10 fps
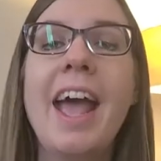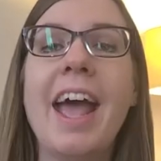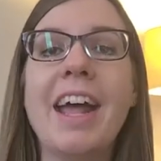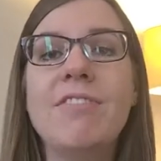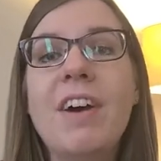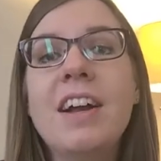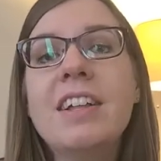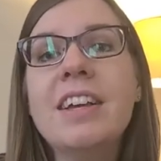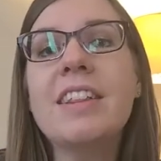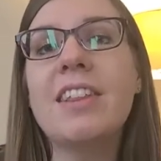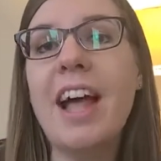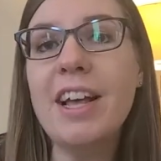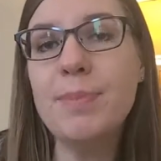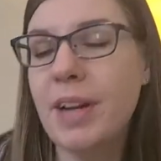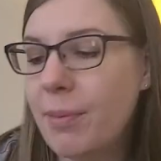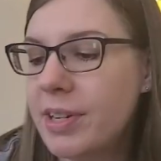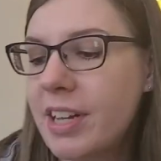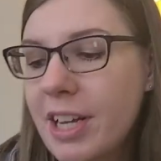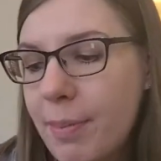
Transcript: And finally, the last book I want to tell you